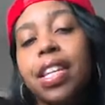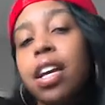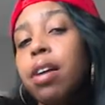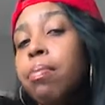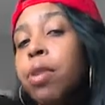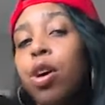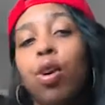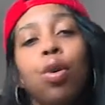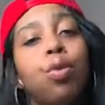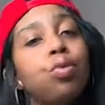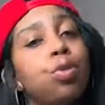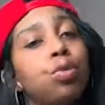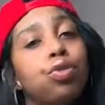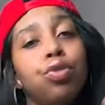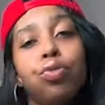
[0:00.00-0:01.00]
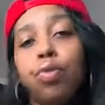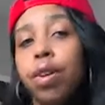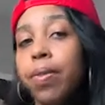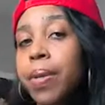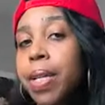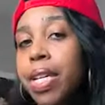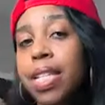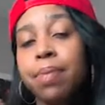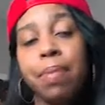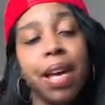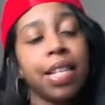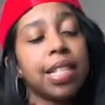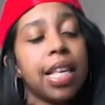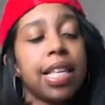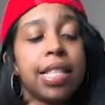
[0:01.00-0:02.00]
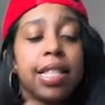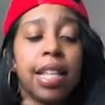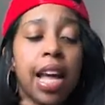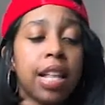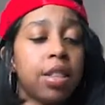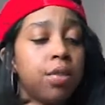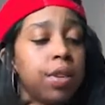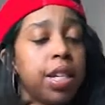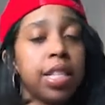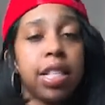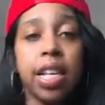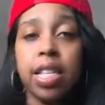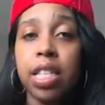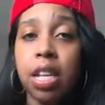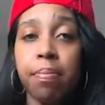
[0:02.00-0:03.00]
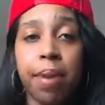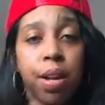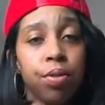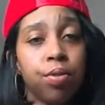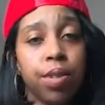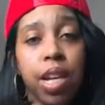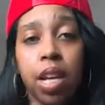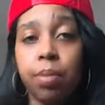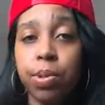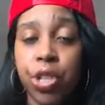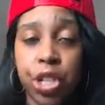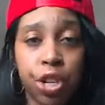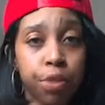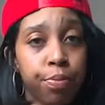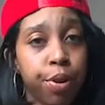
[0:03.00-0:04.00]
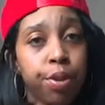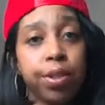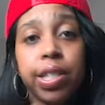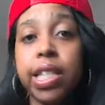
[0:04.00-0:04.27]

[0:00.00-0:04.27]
But oh, don't you worry, because Max has not learned his lesson about no damn jailbirds.